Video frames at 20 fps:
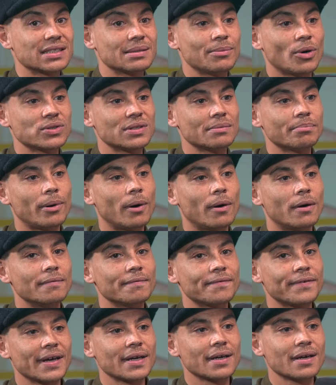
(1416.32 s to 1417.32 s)
the most important
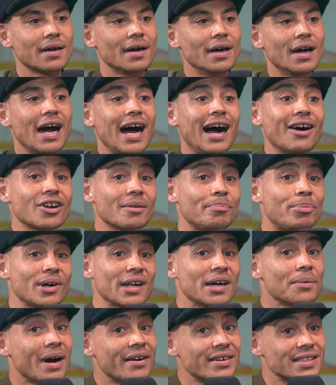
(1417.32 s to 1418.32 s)
thing. I'm going to put
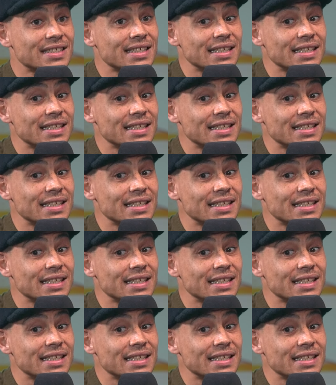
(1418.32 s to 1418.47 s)
it where I see it.